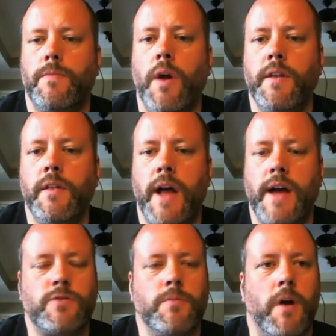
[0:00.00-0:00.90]
One
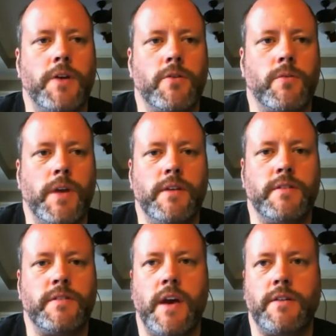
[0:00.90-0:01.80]
last reminder
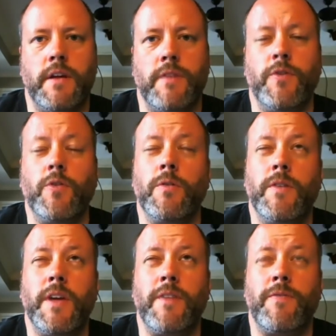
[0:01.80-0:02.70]
is that if
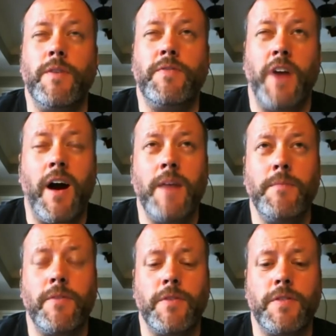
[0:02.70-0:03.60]
you're if we've
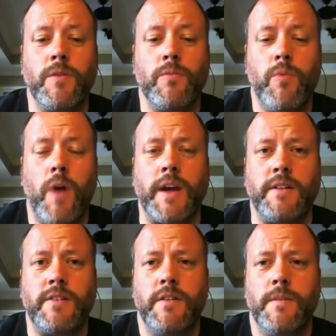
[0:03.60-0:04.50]
timed everything
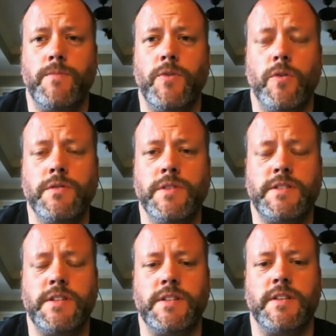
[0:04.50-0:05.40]
right, you're
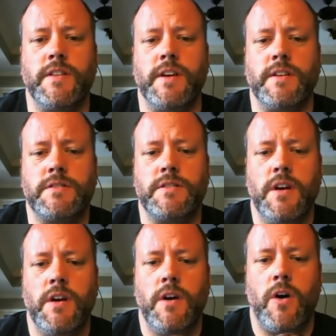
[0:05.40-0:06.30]
listening to this
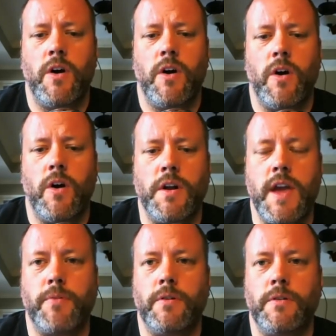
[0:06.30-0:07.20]
on
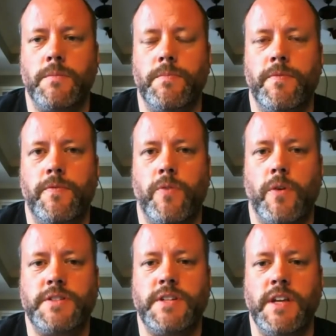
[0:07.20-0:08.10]
April
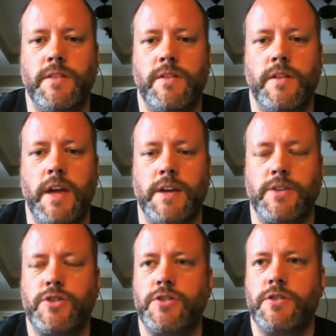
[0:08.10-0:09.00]
14th ish.